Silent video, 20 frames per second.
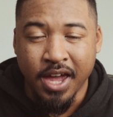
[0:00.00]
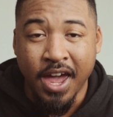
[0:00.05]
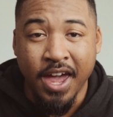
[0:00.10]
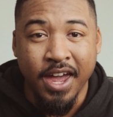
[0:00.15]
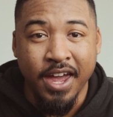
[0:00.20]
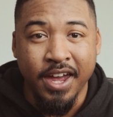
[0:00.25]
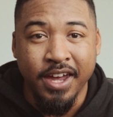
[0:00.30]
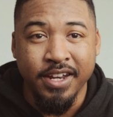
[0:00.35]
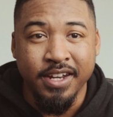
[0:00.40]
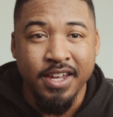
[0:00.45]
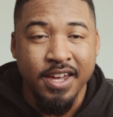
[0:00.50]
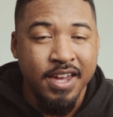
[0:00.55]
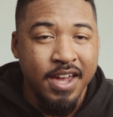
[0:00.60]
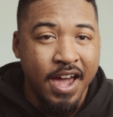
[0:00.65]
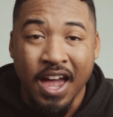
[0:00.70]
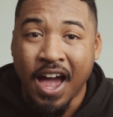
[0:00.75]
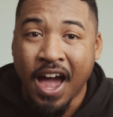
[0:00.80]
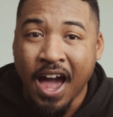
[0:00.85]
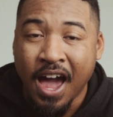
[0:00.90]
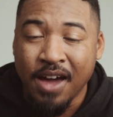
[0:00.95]
and
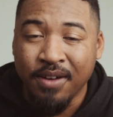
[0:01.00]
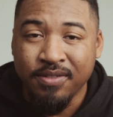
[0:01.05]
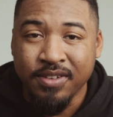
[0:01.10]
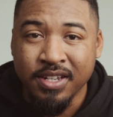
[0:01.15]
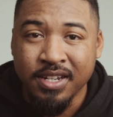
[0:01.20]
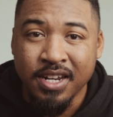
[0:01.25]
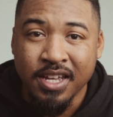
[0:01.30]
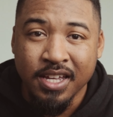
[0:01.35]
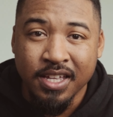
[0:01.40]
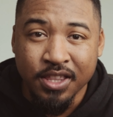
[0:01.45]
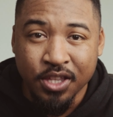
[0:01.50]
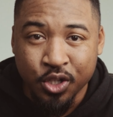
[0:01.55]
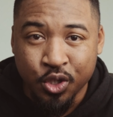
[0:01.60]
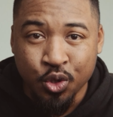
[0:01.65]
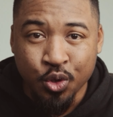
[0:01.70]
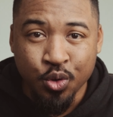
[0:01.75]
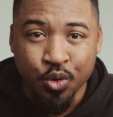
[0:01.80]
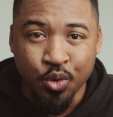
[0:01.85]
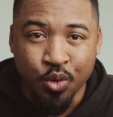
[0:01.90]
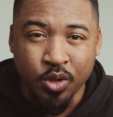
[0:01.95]
having the
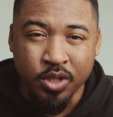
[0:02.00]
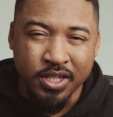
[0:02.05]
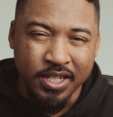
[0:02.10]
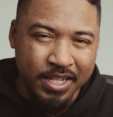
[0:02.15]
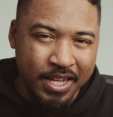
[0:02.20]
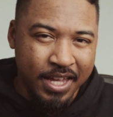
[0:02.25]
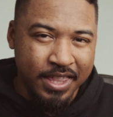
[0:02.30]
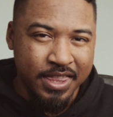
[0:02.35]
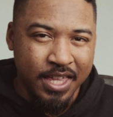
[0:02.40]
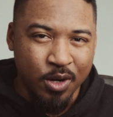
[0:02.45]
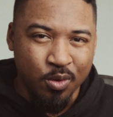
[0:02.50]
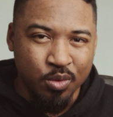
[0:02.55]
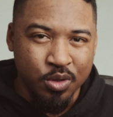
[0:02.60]
tool to get that